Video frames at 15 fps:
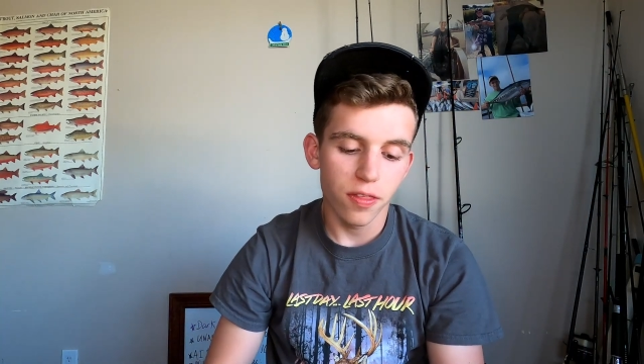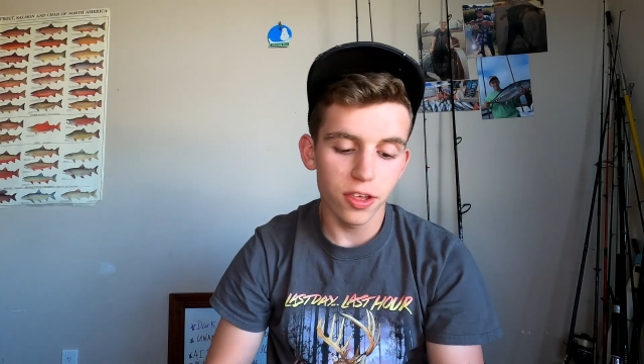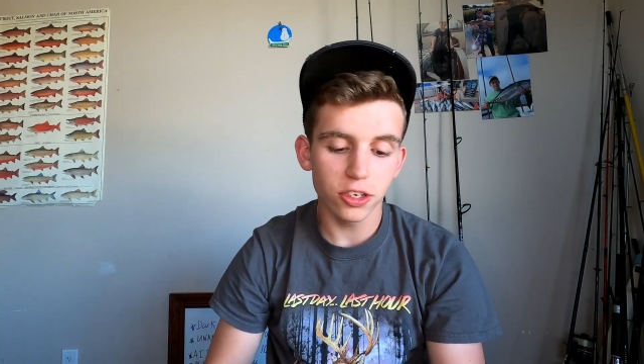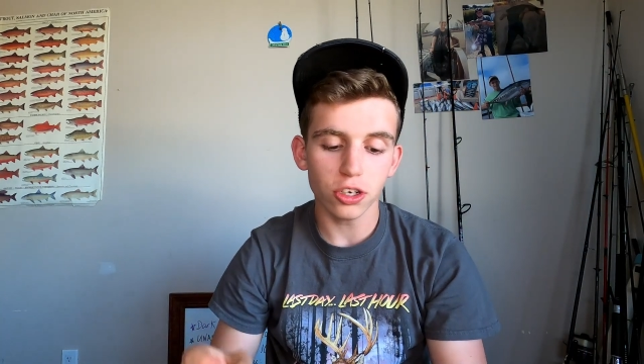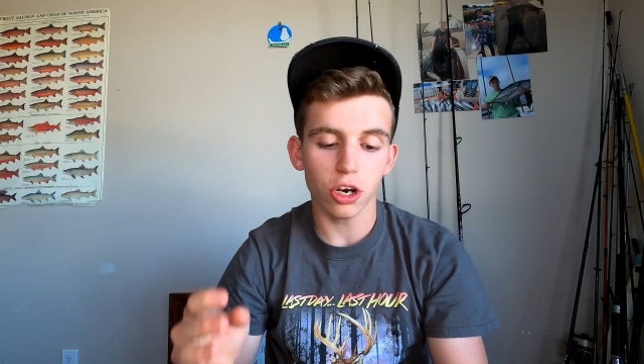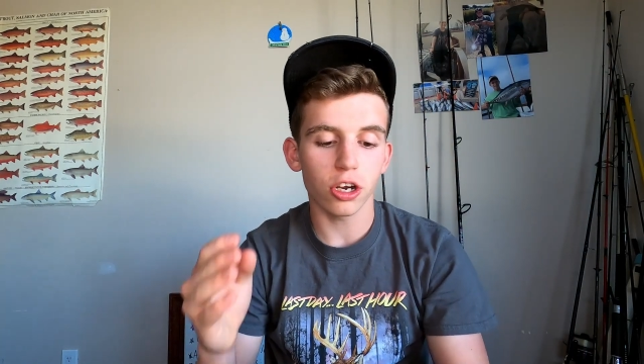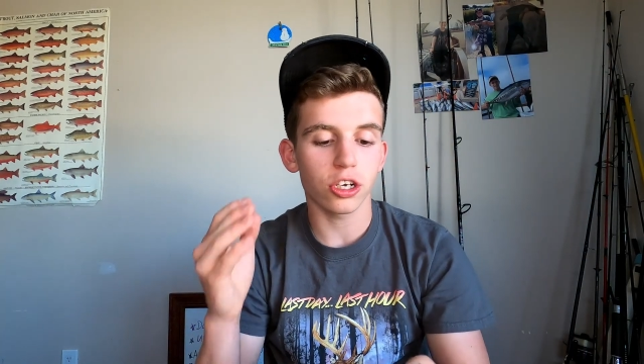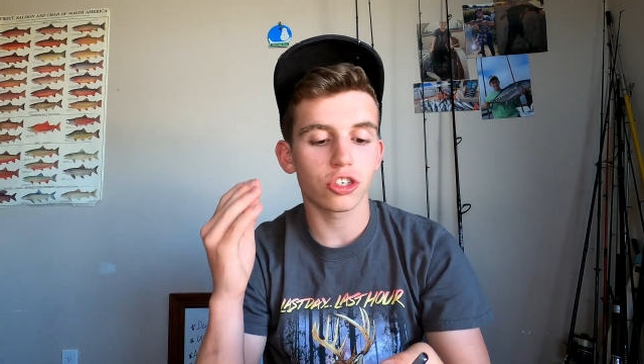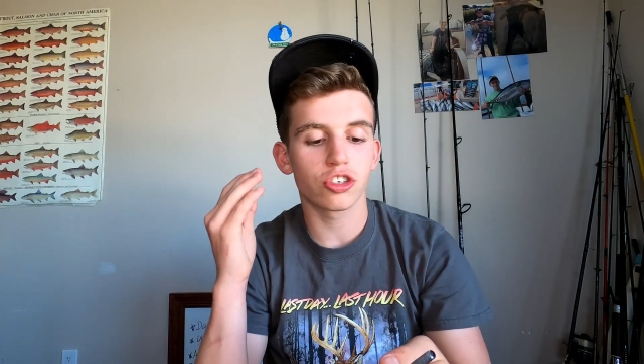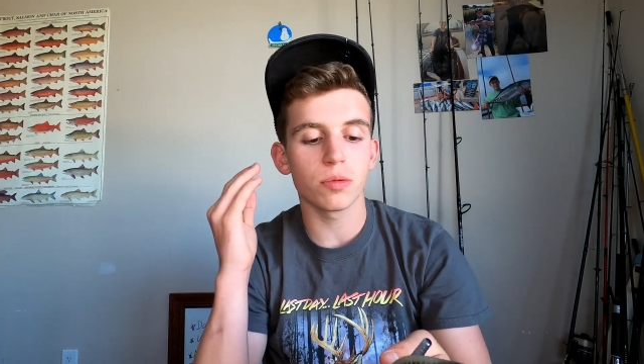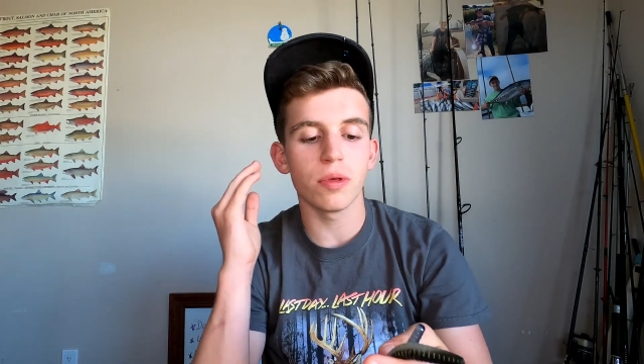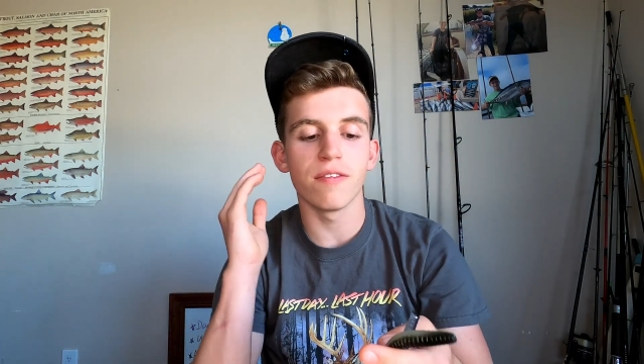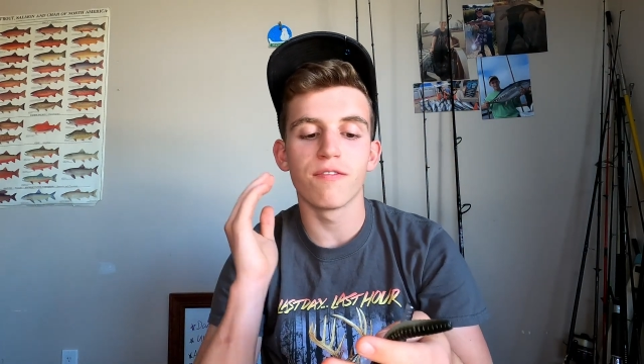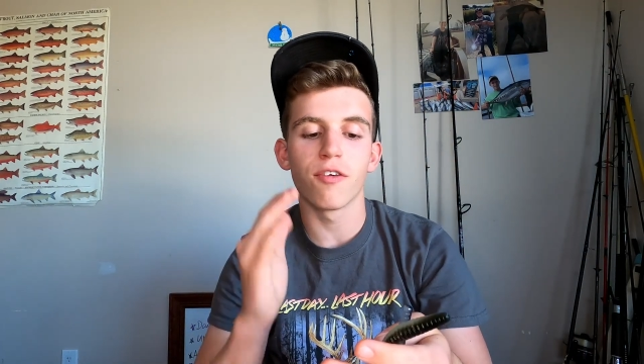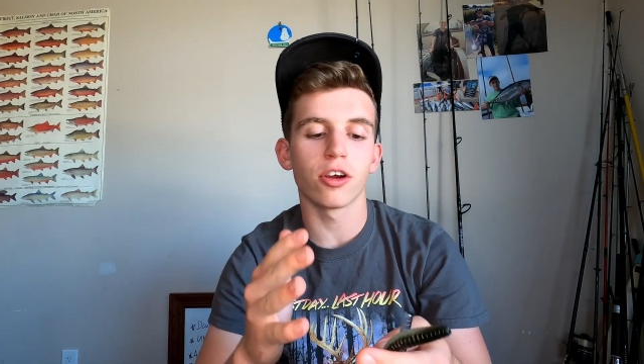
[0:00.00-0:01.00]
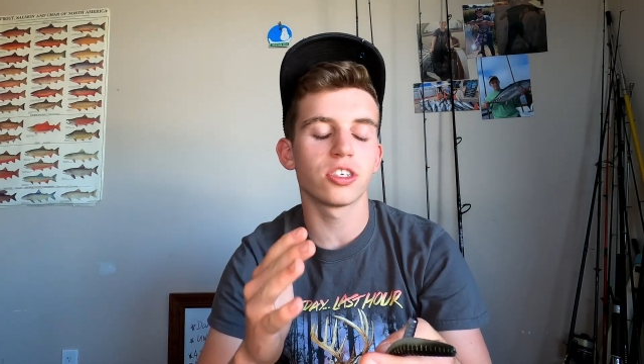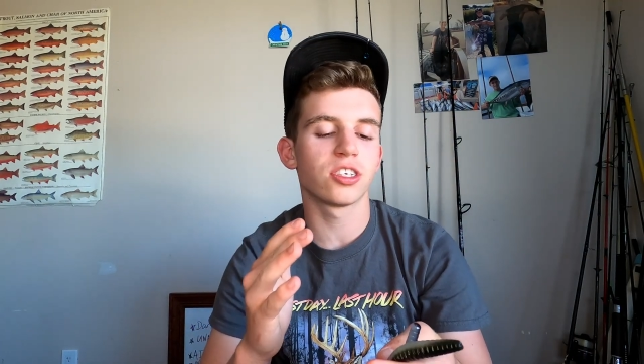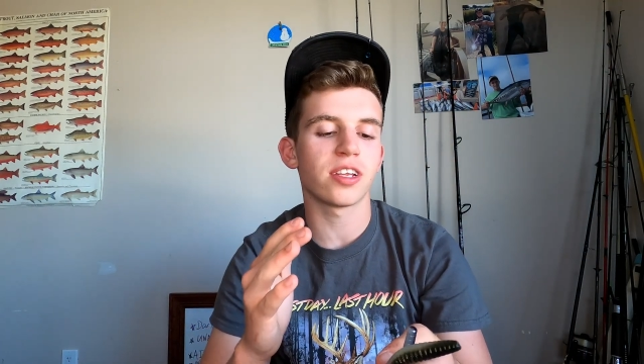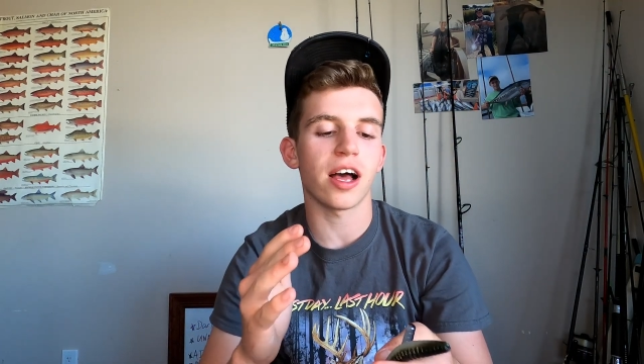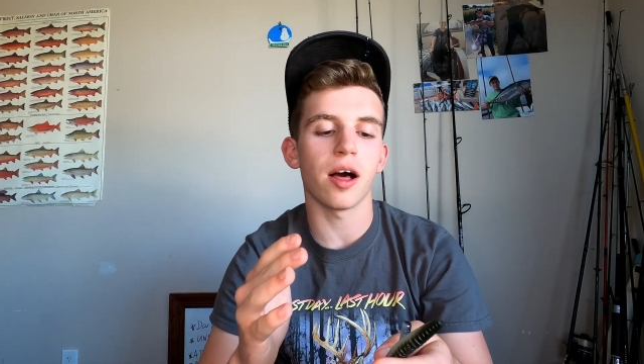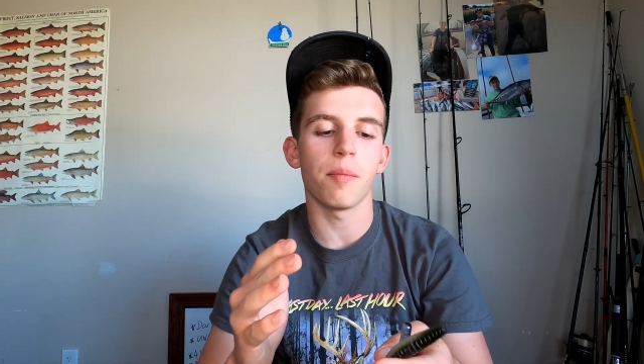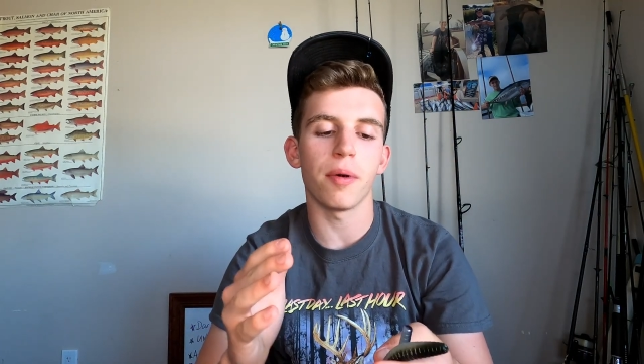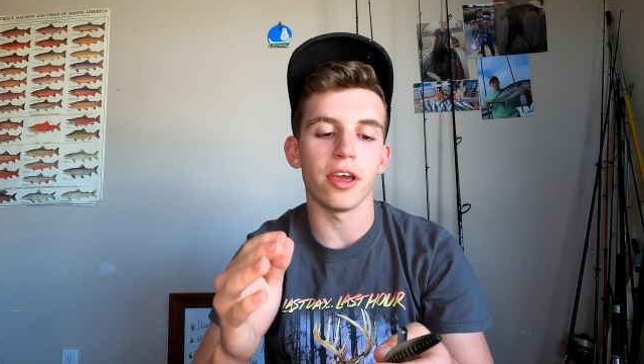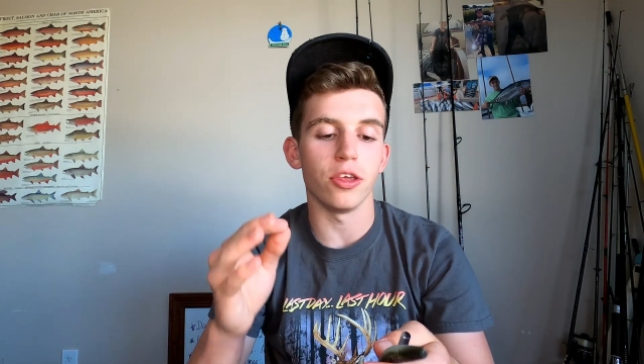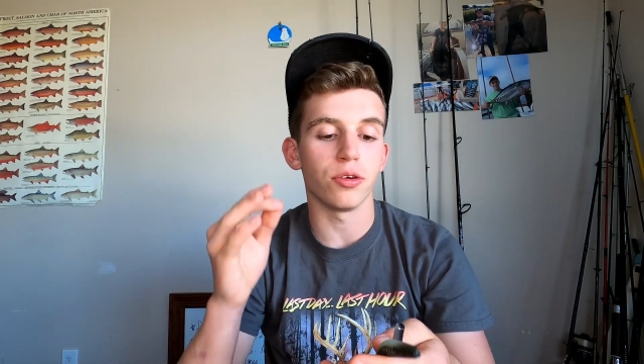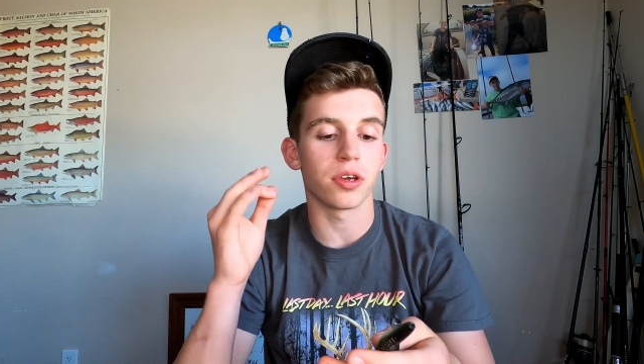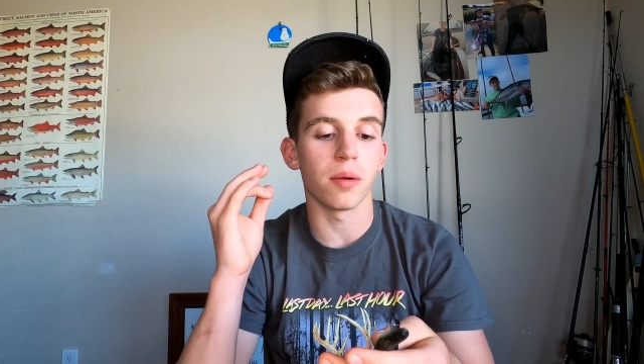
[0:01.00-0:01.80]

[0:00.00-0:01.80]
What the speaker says: These are extremely versatile bait.